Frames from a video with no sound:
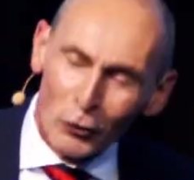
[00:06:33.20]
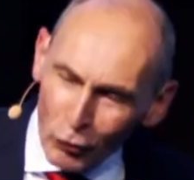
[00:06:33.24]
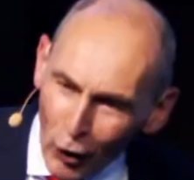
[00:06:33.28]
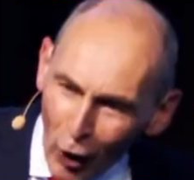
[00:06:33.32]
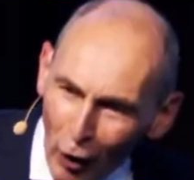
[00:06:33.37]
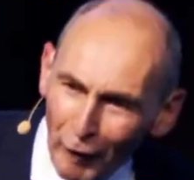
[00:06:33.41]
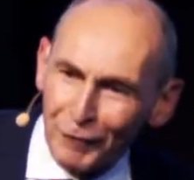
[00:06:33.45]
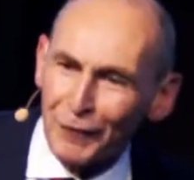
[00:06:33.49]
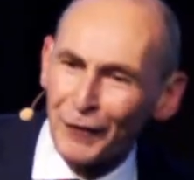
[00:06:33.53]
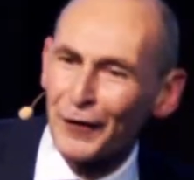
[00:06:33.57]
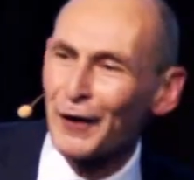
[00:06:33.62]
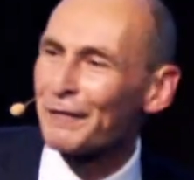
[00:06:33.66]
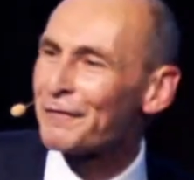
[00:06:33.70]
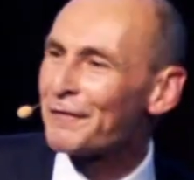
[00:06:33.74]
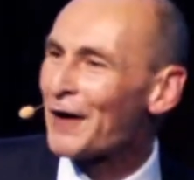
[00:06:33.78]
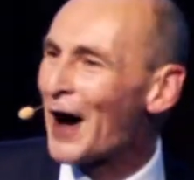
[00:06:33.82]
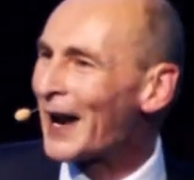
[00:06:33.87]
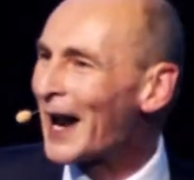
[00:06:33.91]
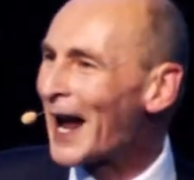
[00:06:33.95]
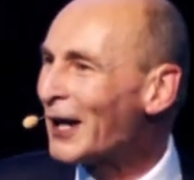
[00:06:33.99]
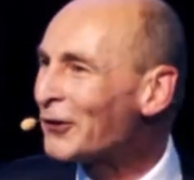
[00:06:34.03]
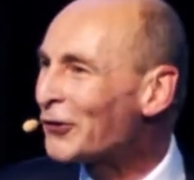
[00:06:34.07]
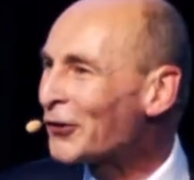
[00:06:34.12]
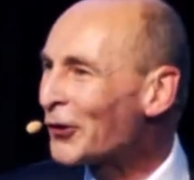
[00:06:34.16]
not for the
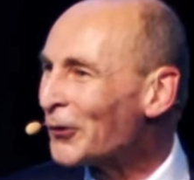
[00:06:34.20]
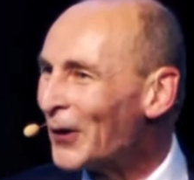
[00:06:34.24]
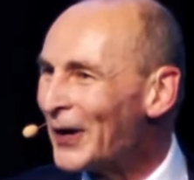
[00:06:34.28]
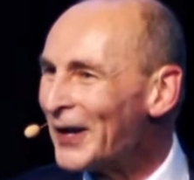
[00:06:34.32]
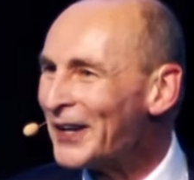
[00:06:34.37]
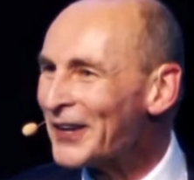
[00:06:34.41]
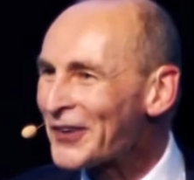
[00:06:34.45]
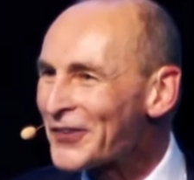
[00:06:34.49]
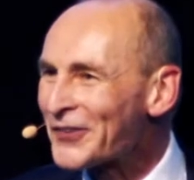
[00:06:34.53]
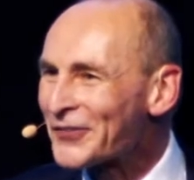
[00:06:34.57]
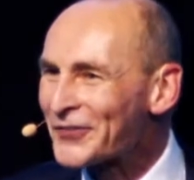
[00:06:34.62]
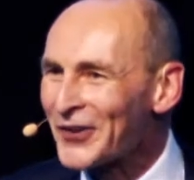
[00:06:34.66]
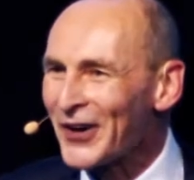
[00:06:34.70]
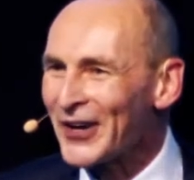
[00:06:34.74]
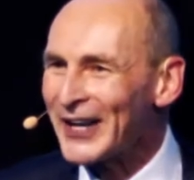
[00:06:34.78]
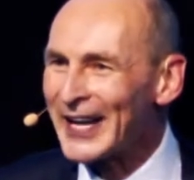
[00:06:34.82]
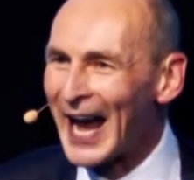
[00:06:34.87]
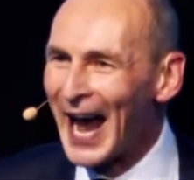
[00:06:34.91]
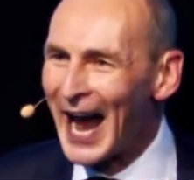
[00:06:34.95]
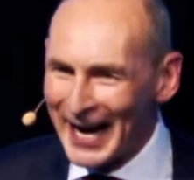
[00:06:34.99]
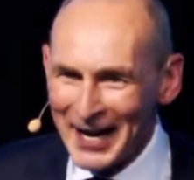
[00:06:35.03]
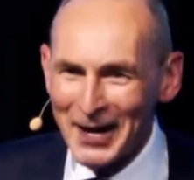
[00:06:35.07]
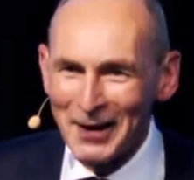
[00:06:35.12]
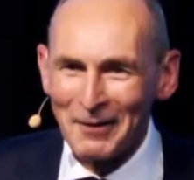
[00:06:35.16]
financial industry
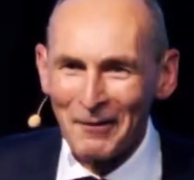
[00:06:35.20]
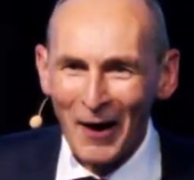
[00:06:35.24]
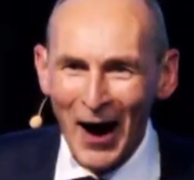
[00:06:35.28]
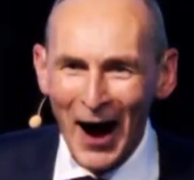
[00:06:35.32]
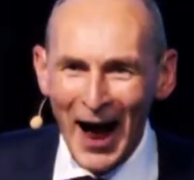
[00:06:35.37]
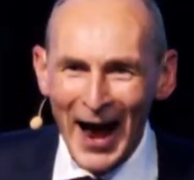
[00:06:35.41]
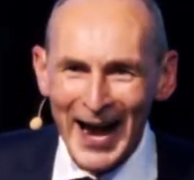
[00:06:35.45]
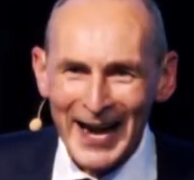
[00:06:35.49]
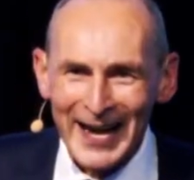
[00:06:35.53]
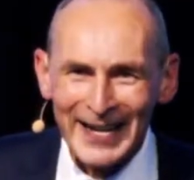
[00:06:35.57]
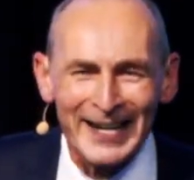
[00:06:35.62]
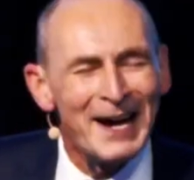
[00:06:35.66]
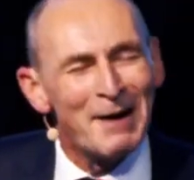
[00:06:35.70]
anyway,